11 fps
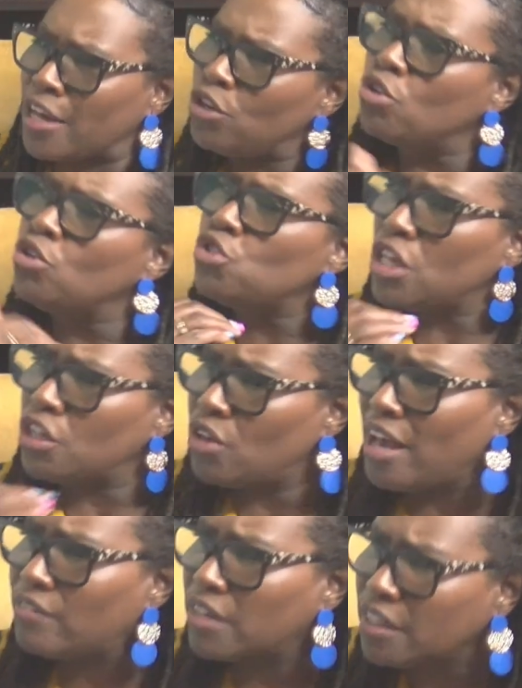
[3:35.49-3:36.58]
I know you say you
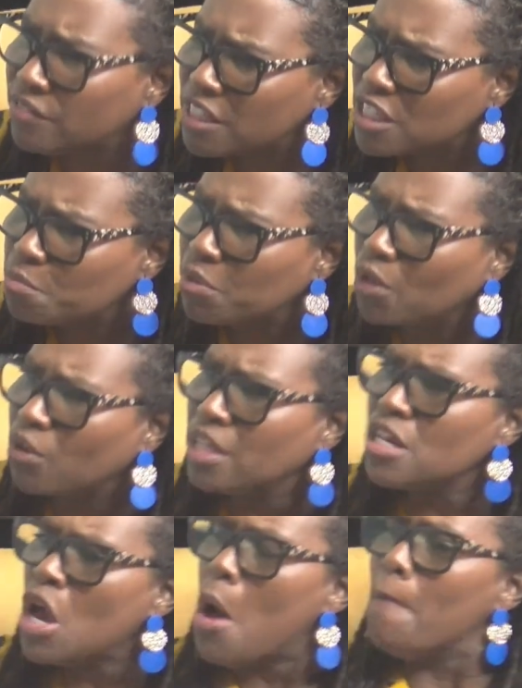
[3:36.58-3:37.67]
have lived
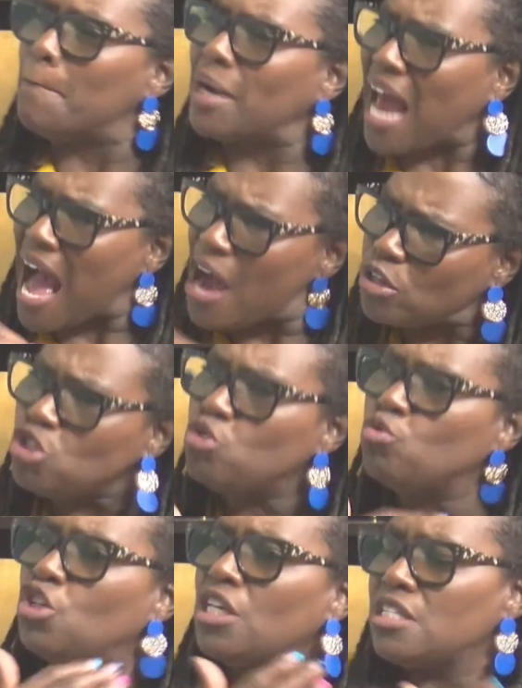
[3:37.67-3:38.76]
experience, but how did
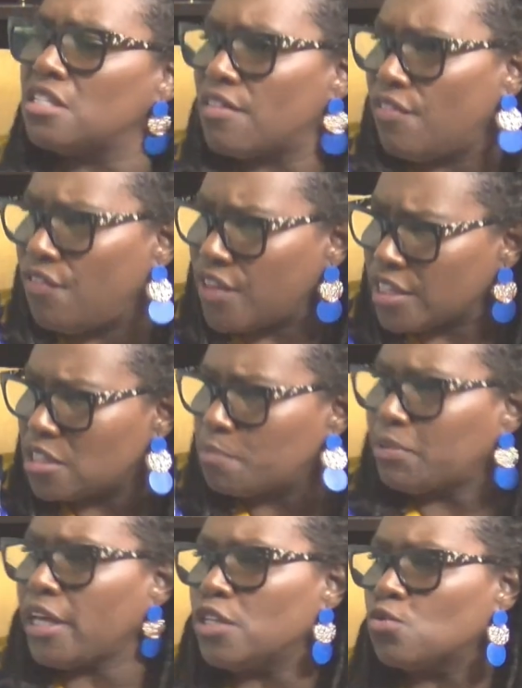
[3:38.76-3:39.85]
you get to this
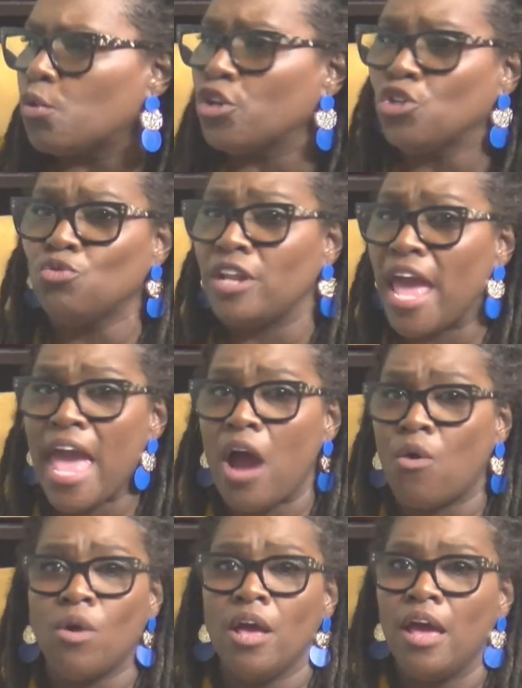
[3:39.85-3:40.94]
place where you
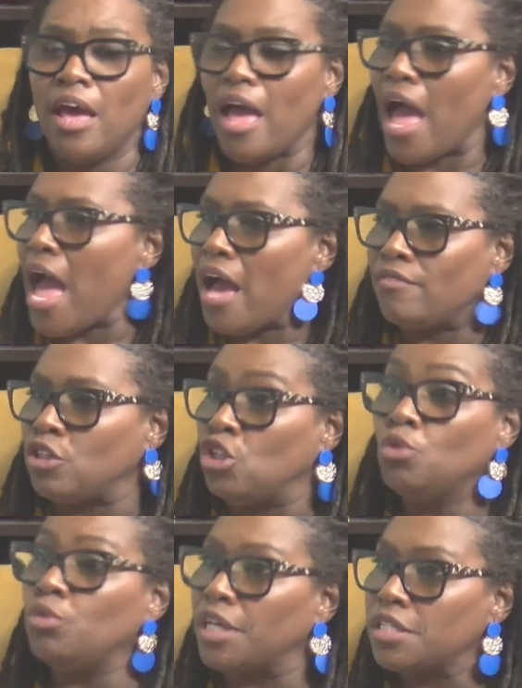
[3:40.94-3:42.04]
now have
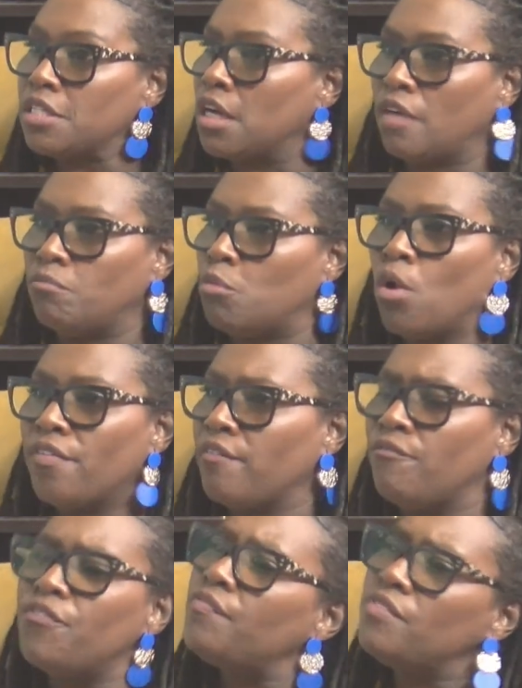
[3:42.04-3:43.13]
units of more
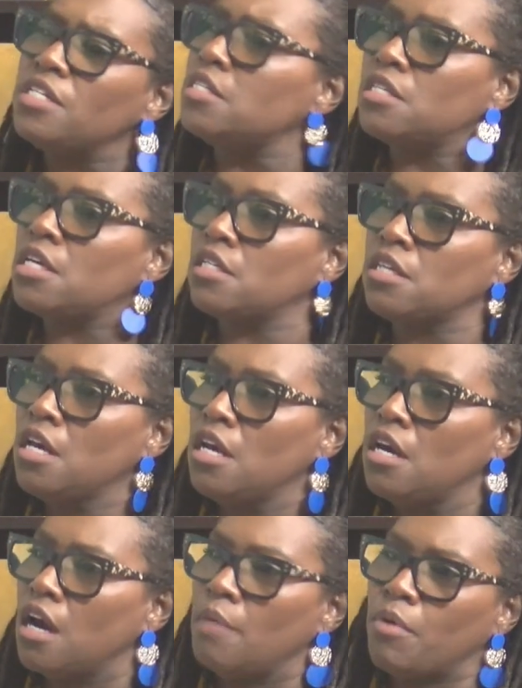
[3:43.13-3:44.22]
than 56
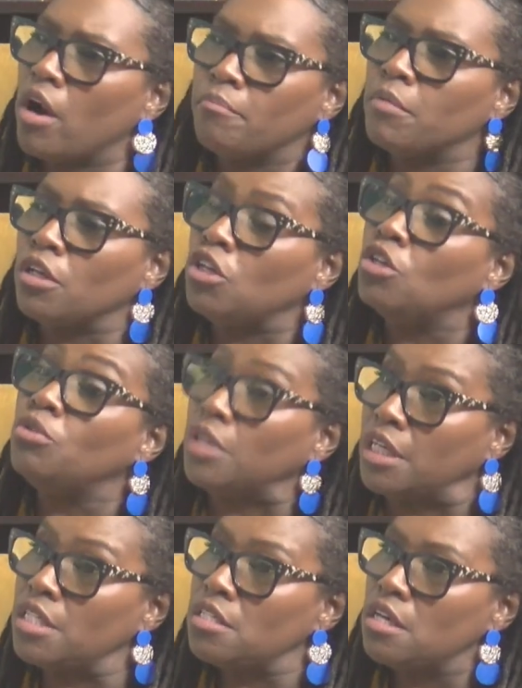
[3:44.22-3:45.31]
apartment
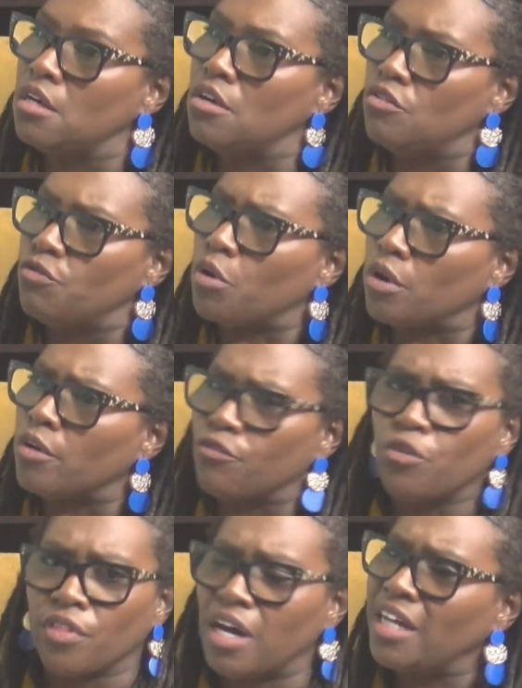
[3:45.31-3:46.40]
units for
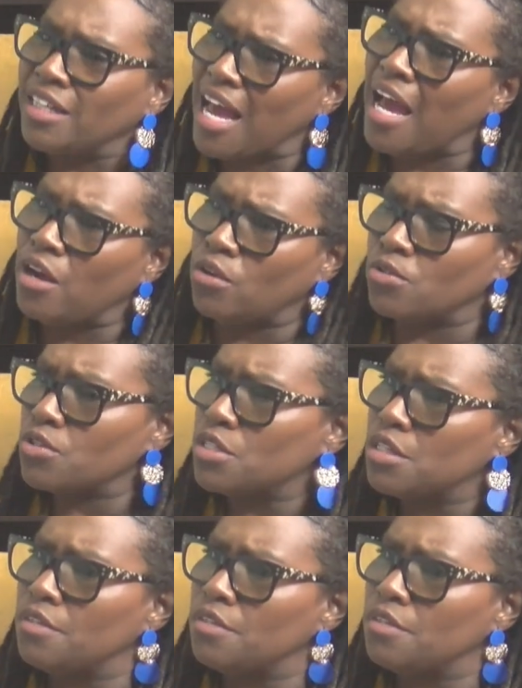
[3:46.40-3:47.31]
the unhoused?